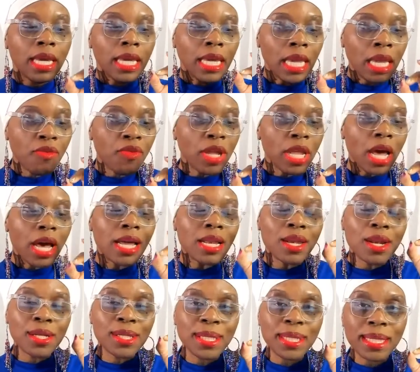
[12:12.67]
even
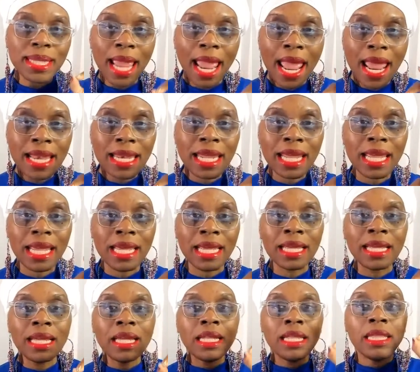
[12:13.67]

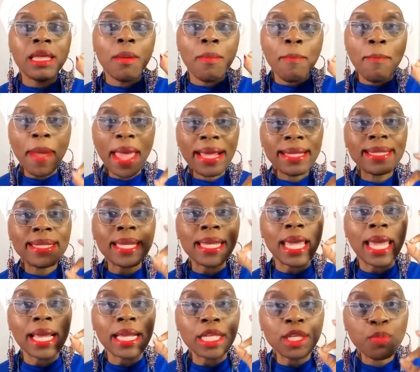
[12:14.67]
understanding the
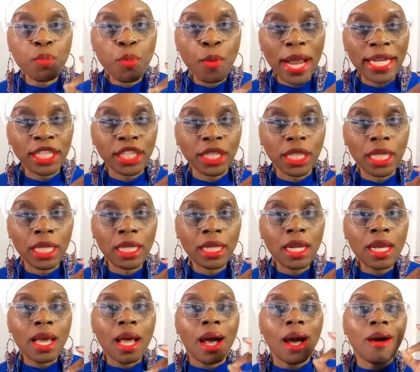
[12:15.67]
basic
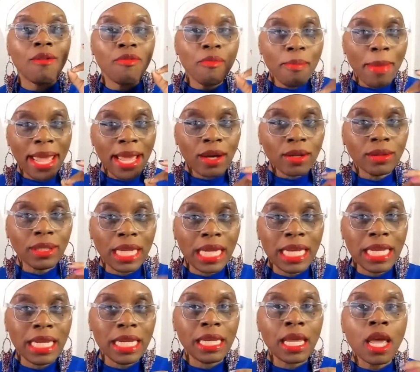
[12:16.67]
expression of male
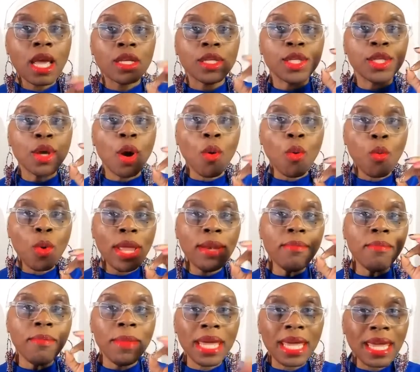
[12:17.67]
need. So
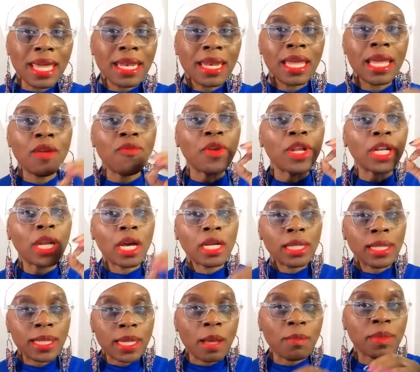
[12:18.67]
when men even
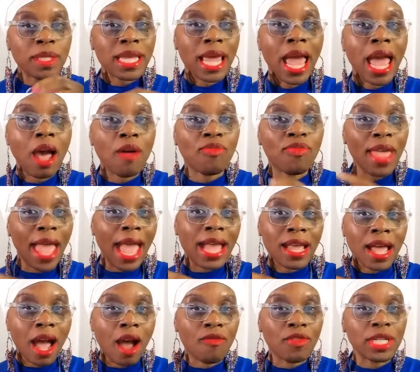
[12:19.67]
attempt to have that
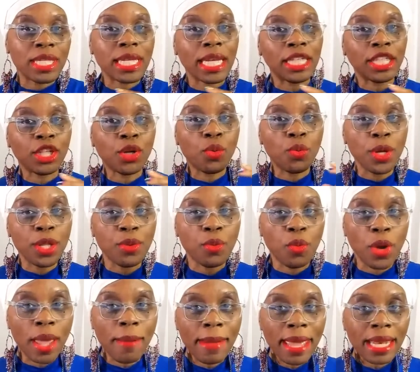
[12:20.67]
conversation with
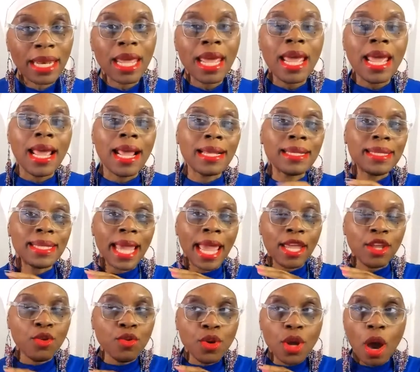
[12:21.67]
women and
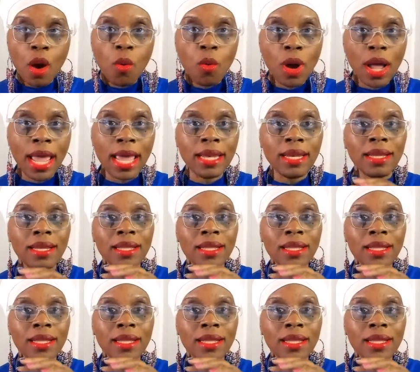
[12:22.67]
saying, you know what?